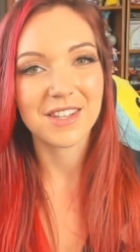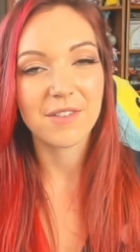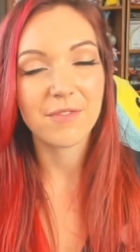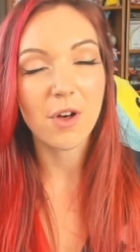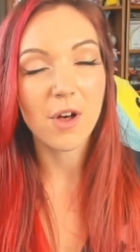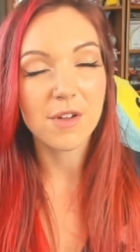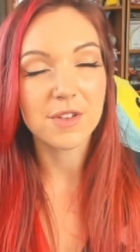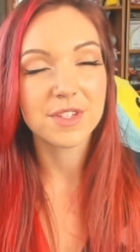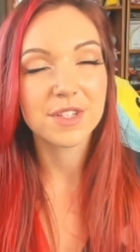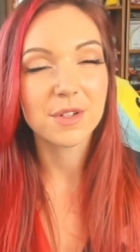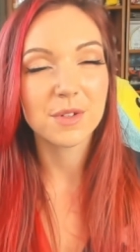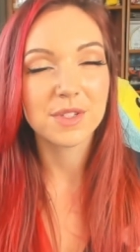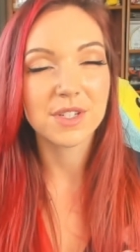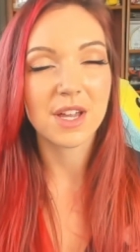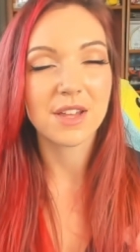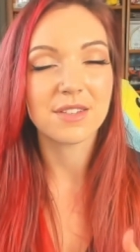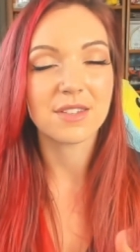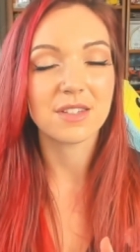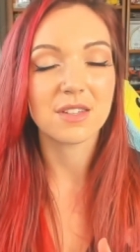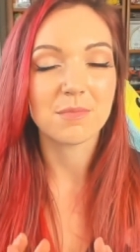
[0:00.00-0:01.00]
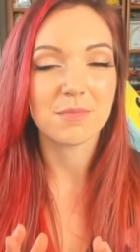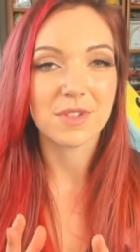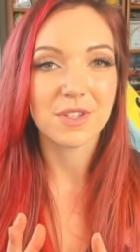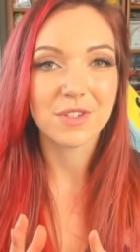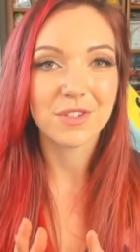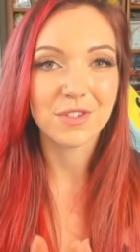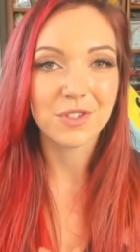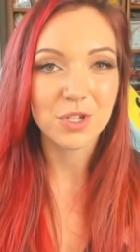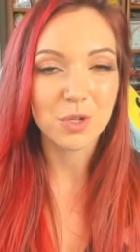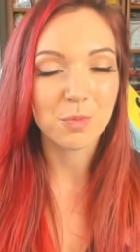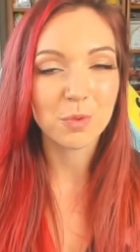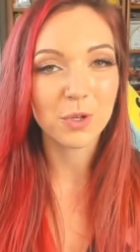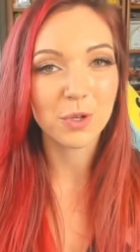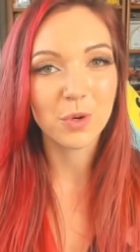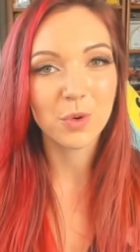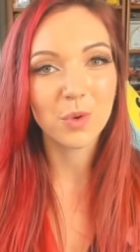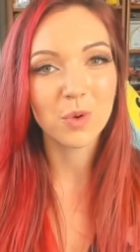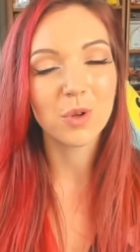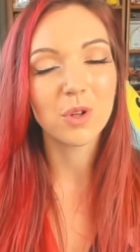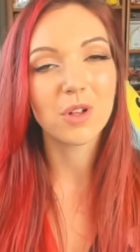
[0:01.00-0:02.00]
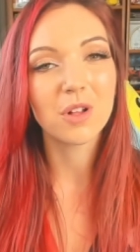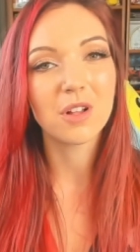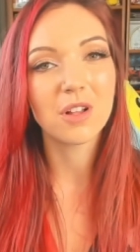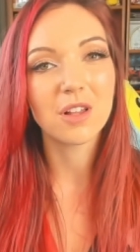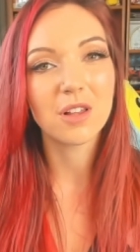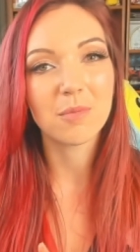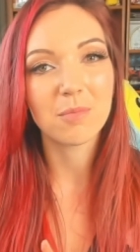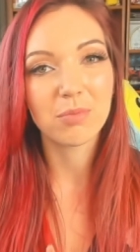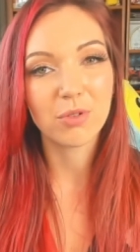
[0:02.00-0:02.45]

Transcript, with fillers: they've also done some super cool